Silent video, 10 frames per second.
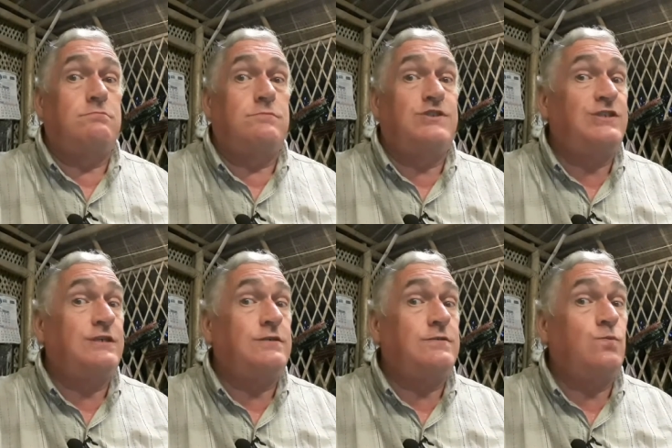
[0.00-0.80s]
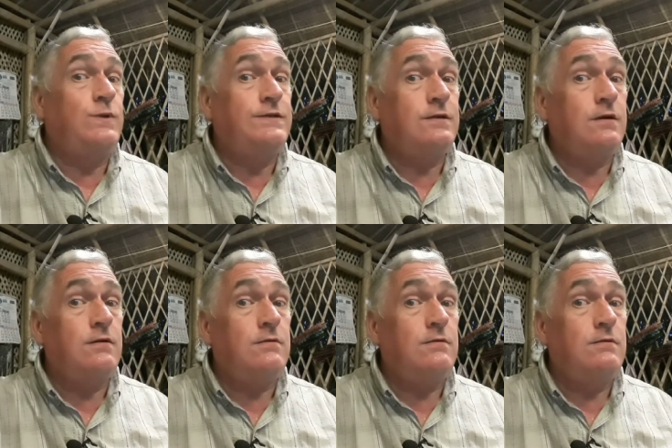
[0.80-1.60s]
6 weeks
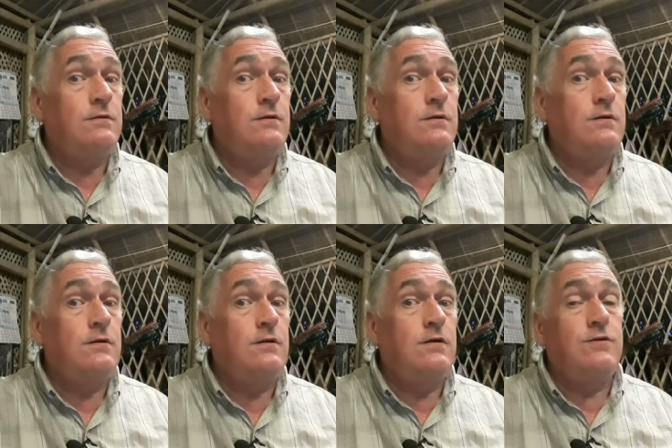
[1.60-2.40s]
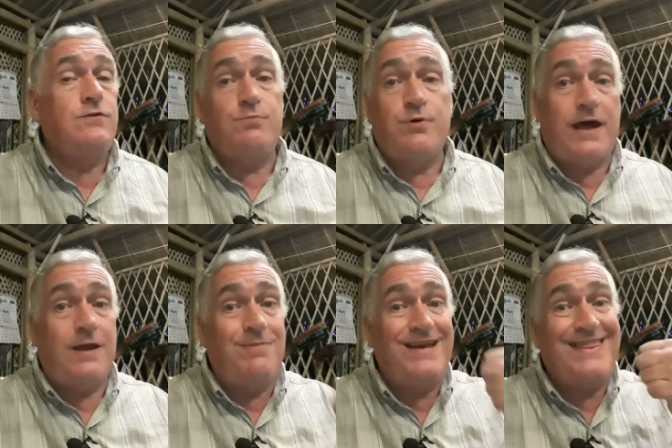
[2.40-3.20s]
ago to put out
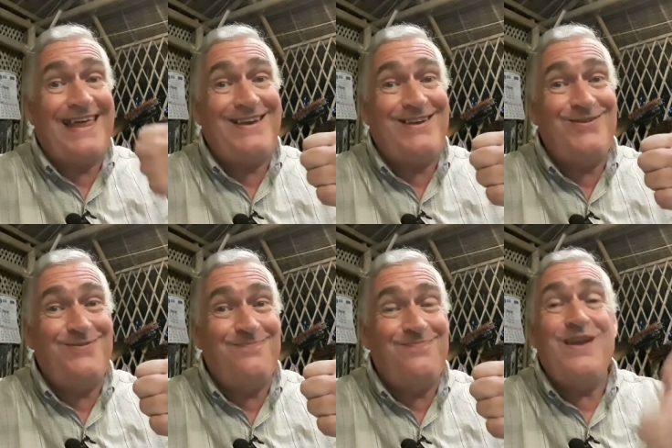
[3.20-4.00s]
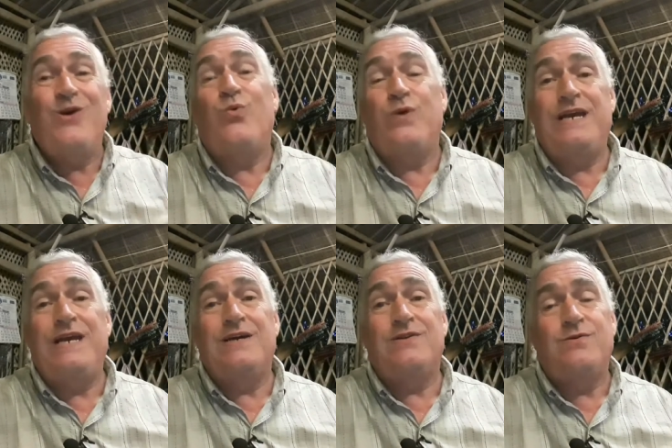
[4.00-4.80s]
a big thank you. We
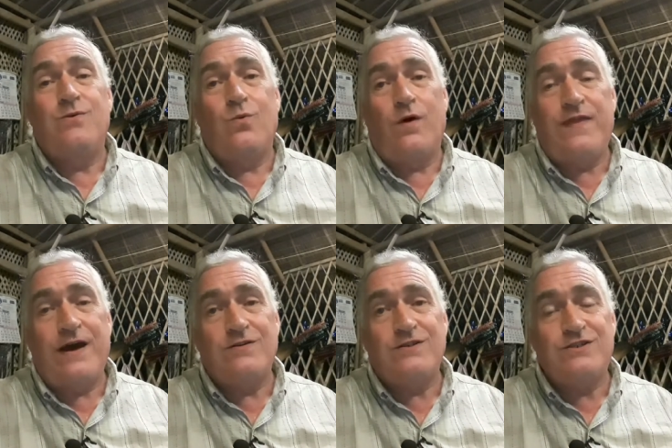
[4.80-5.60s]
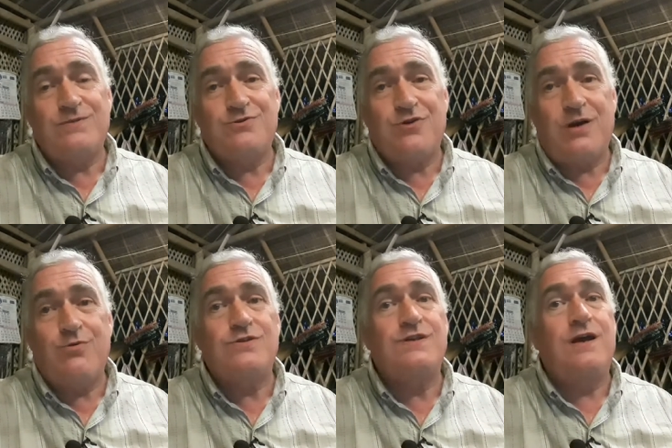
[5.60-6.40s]
hit 1,000
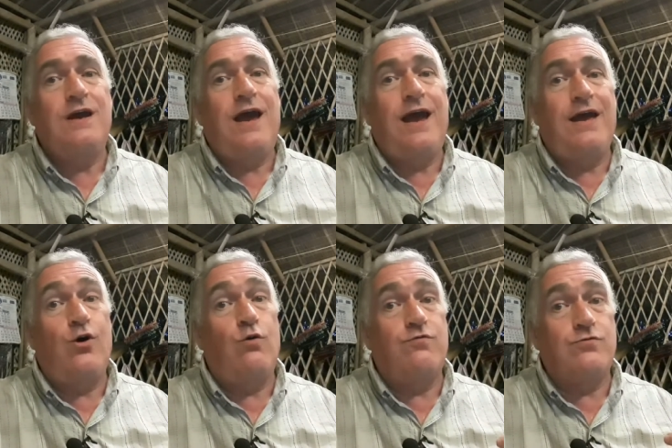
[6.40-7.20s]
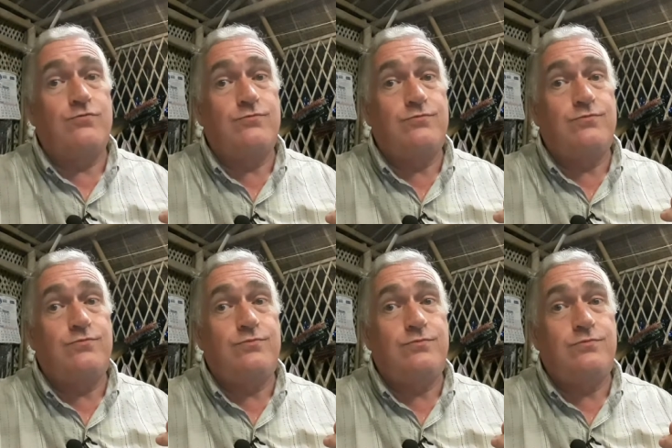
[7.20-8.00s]
subscribers and over
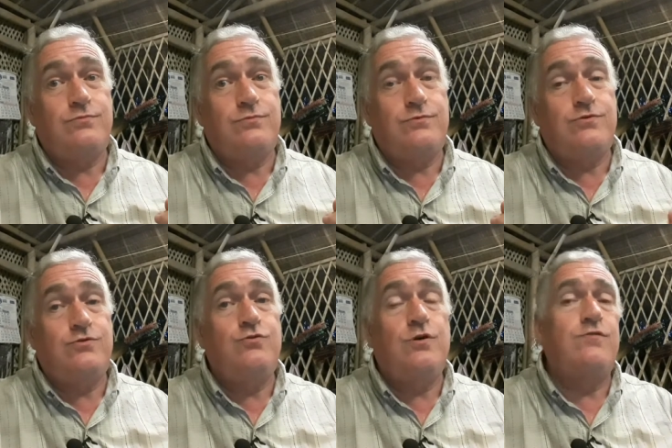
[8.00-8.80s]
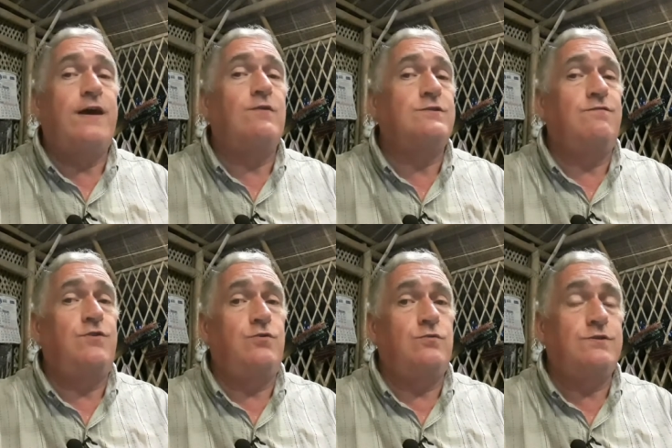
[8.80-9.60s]
200,000
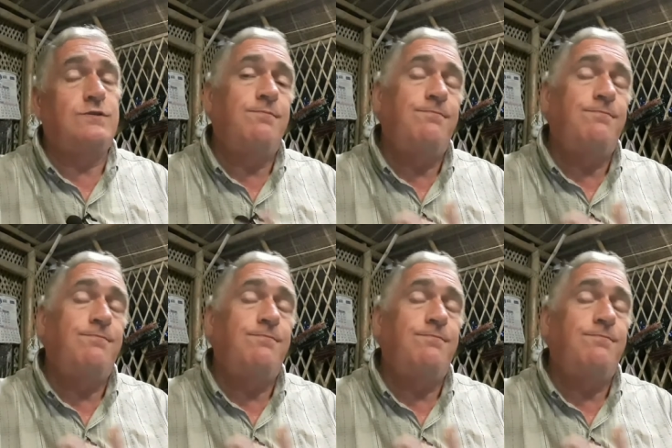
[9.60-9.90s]
views.